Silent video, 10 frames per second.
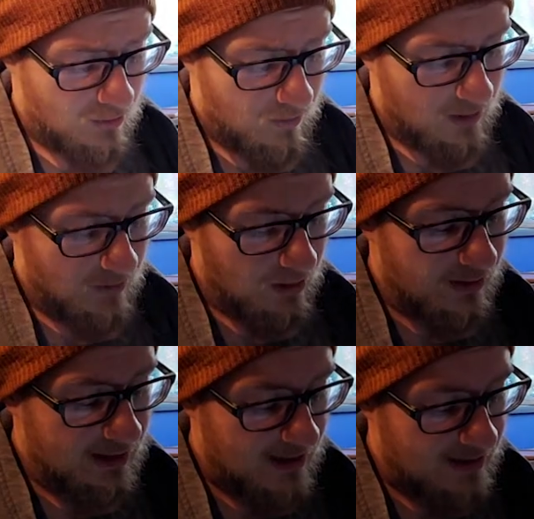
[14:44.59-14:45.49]
we
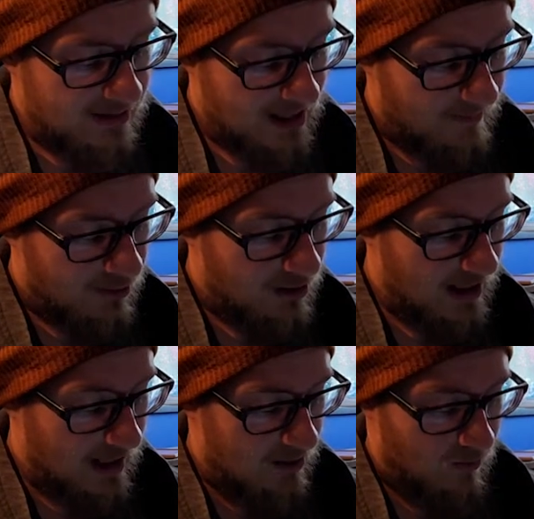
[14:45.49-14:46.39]
looked at establishing
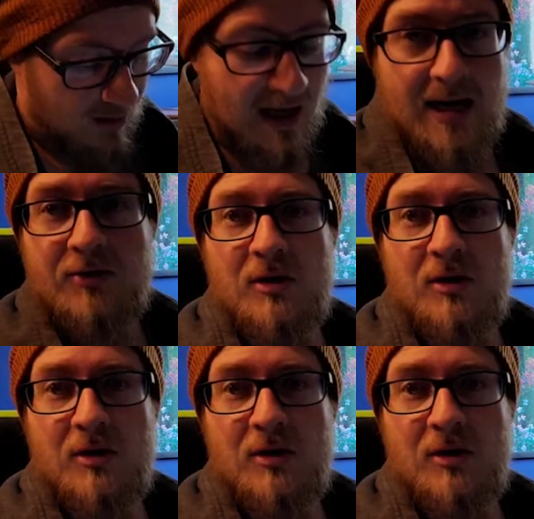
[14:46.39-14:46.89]
annual catch